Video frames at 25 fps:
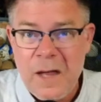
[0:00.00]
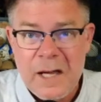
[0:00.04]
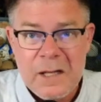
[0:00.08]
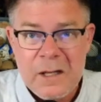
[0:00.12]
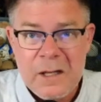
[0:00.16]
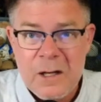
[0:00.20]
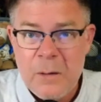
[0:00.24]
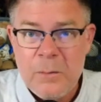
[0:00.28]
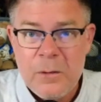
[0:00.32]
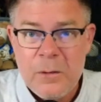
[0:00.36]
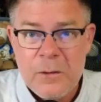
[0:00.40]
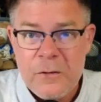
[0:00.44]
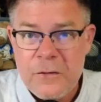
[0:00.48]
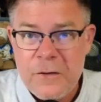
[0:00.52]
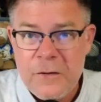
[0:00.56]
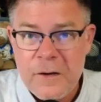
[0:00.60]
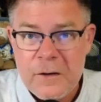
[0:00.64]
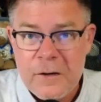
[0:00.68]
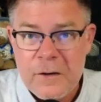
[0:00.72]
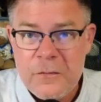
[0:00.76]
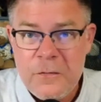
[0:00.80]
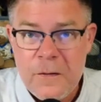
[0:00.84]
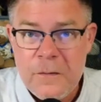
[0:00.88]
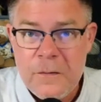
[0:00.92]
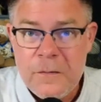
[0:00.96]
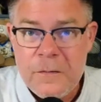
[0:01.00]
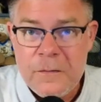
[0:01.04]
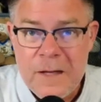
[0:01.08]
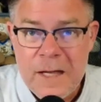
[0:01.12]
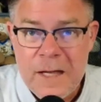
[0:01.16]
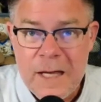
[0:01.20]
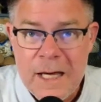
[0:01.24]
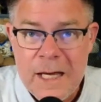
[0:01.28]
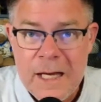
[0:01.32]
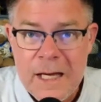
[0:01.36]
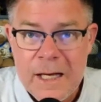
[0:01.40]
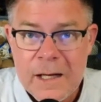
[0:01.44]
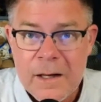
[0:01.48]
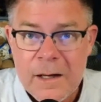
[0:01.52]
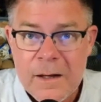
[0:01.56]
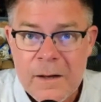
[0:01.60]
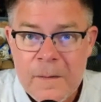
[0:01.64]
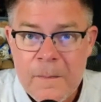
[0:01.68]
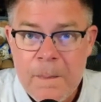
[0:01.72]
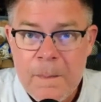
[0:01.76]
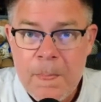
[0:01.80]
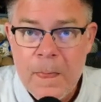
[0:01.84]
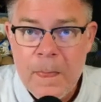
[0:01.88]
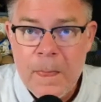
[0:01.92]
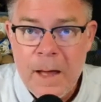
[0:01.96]
number 615
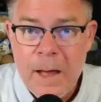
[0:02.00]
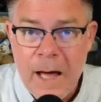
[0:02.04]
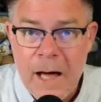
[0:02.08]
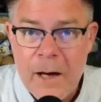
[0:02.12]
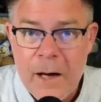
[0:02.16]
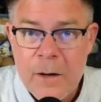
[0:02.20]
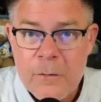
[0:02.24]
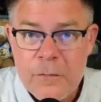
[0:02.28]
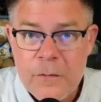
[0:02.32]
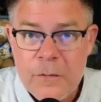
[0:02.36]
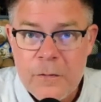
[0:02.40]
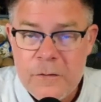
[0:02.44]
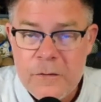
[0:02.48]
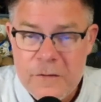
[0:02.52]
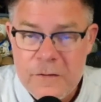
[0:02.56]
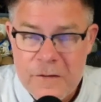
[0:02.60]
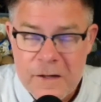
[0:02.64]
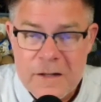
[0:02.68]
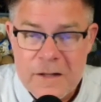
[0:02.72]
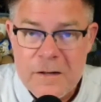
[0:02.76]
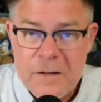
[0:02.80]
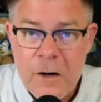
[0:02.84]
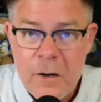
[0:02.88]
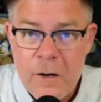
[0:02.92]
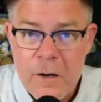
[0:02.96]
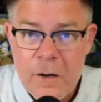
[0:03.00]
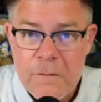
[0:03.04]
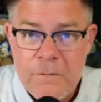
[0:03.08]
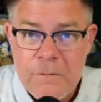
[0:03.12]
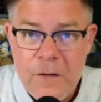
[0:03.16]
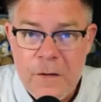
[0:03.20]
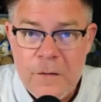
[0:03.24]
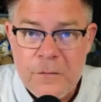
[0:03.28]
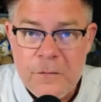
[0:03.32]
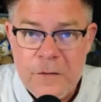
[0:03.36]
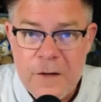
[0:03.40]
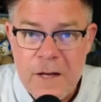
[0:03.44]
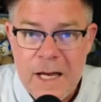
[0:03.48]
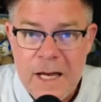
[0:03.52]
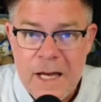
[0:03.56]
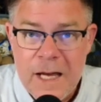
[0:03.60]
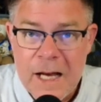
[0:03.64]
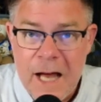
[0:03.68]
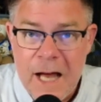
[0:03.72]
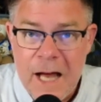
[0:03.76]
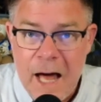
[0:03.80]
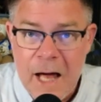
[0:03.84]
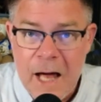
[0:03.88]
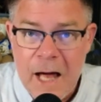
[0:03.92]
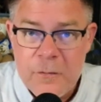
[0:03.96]
out of 615
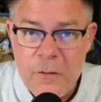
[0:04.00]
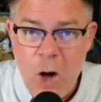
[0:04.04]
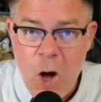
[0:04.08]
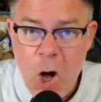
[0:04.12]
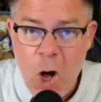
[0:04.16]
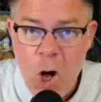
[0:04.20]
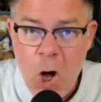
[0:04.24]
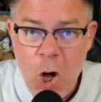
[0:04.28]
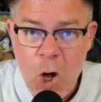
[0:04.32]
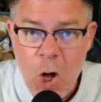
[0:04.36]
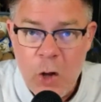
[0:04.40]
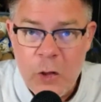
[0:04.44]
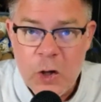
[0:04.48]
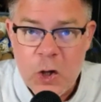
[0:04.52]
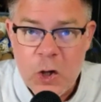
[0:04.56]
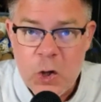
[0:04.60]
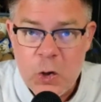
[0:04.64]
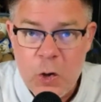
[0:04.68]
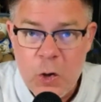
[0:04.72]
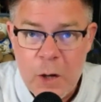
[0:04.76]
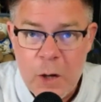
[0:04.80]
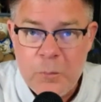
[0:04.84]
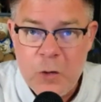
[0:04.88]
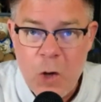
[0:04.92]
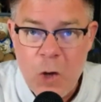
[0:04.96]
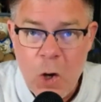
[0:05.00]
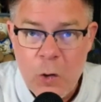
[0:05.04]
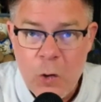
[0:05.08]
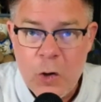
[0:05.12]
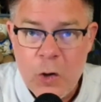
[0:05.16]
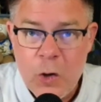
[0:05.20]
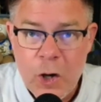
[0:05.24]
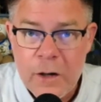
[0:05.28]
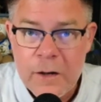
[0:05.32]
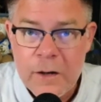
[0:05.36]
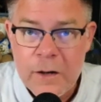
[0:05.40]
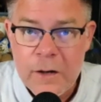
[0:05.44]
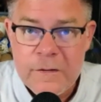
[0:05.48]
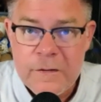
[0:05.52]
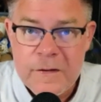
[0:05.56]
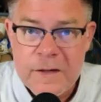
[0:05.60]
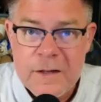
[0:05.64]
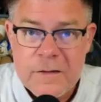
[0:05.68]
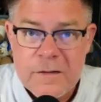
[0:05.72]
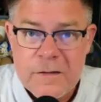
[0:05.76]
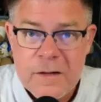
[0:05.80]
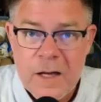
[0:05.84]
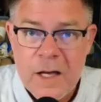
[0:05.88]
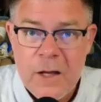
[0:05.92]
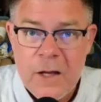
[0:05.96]
out of all the
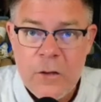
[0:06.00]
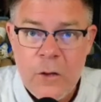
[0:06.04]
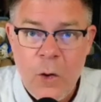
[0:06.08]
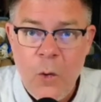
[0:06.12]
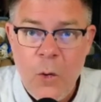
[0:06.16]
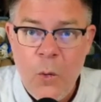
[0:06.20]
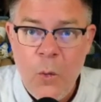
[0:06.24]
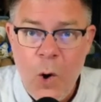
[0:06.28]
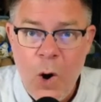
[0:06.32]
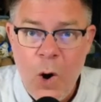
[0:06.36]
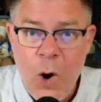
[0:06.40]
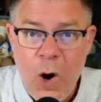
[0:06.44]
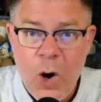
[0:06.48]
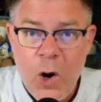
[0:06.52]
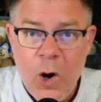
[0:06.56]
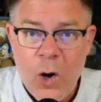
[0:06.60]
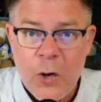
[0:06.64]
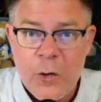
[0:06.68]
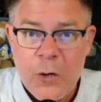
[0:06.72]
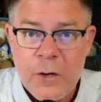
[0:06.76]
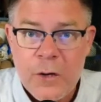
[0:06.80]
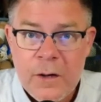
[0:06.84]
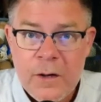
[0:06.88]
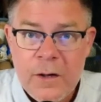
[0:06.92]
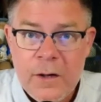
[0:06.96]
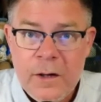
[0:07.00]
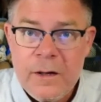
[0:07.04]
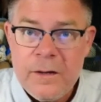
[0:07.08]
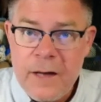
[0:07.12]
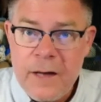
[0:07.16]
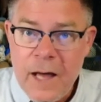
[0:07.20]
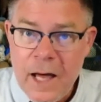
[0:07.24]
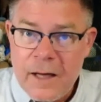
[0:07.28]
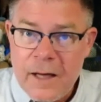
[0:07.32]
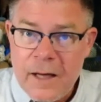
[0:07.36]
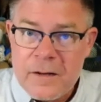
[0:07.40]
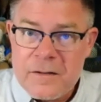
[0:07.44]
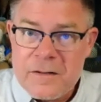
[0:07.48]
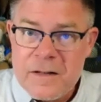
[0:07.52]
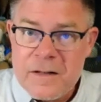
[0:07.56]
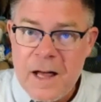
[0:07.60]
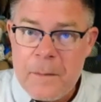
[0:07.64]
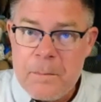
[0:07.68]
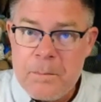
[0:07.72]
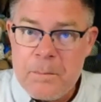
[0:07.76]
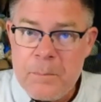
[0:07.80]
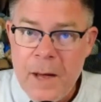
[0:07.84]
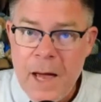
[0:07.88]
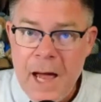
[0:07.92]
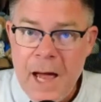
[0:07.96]
cryptocurrencies in the world. Take a
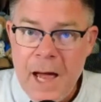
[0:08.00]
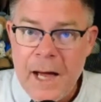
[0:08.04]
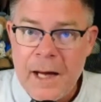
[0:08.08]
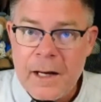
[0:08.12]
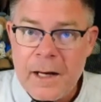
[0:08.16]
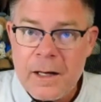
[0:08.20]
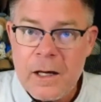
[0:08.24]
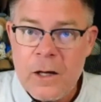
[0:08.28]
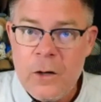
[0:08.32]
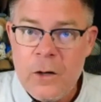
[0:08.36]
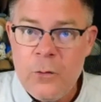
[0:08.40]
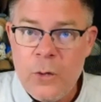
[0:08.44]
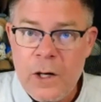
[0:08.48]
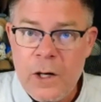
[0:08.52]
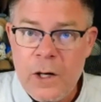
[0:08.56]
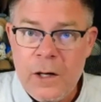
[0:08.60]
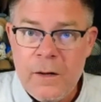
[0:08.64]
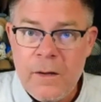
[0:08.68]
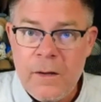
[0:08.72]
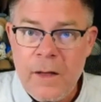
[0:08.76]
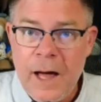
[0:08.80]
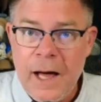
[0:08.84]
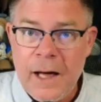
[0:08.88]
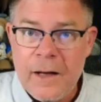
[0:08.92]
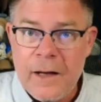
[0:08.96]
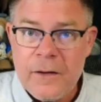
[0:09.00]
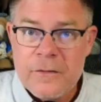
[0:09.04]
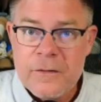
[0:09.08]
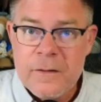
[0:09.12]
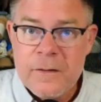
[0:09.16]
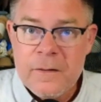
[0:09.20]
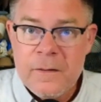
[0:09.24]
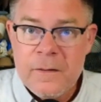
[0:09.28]
step back and realize